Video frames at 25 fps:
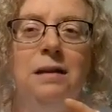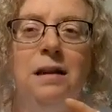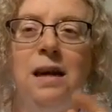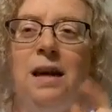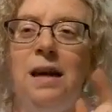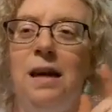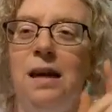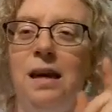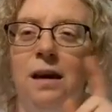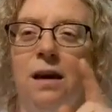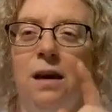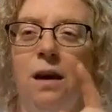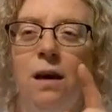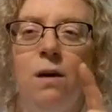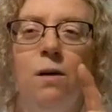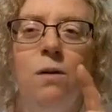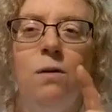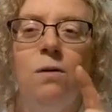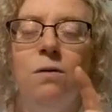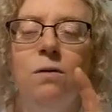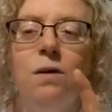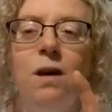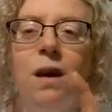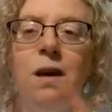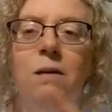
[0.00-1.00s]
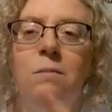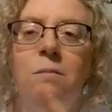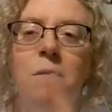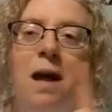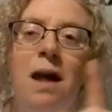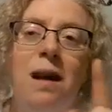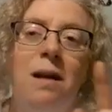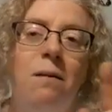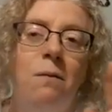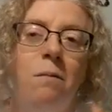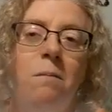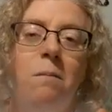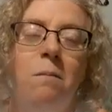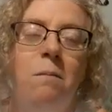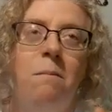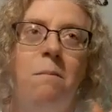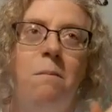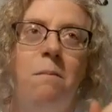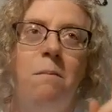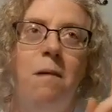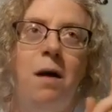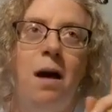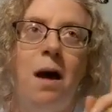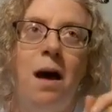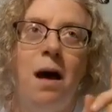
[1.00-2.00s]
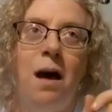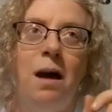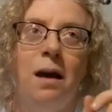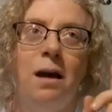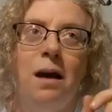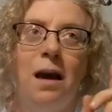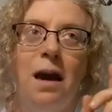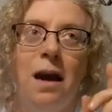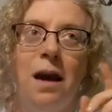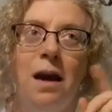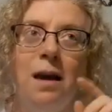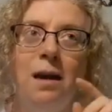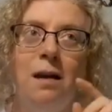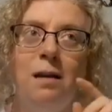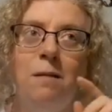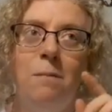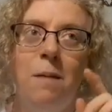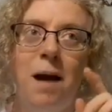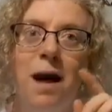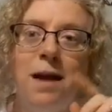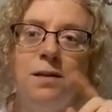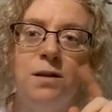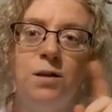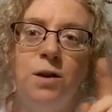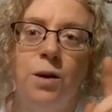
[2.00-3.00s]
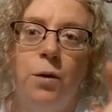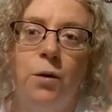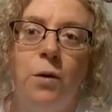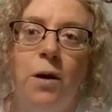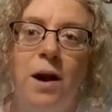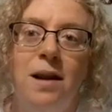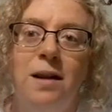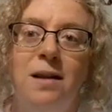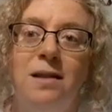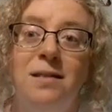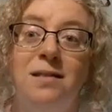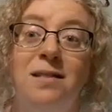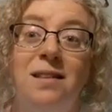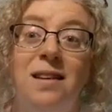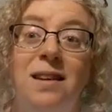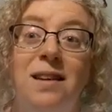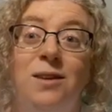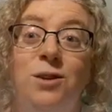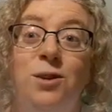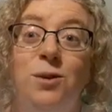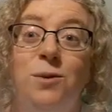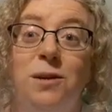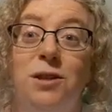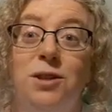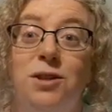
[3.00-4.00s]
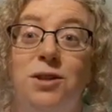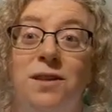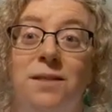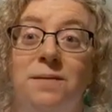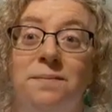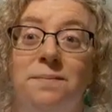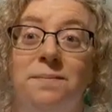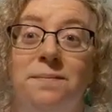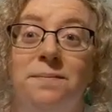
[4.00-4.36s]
ego can man- uh, can masquerade as intuition.